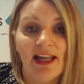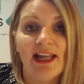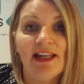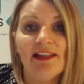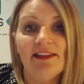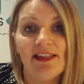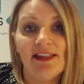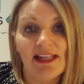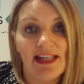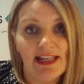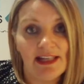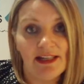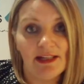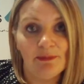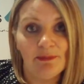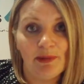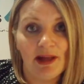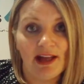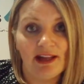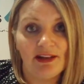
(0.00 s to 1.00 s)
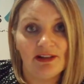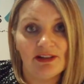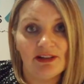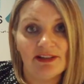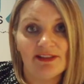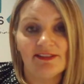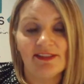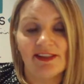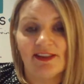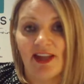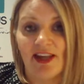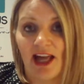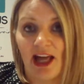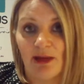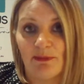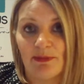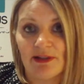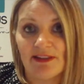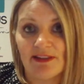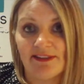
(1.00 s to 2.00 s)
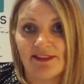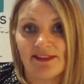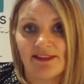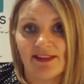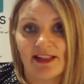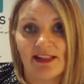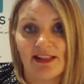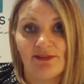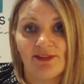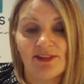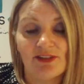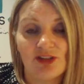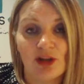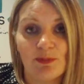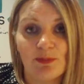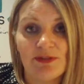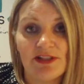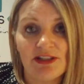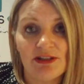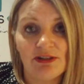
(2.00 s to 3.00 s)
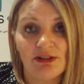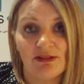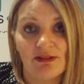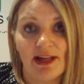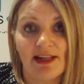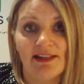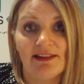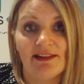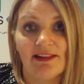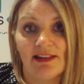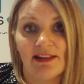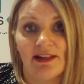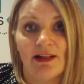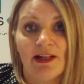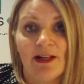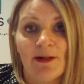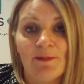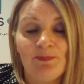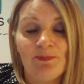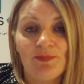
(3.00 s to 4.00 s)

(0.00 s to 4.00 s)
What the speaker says: in the eating patterns and the habits that have stopped you creating the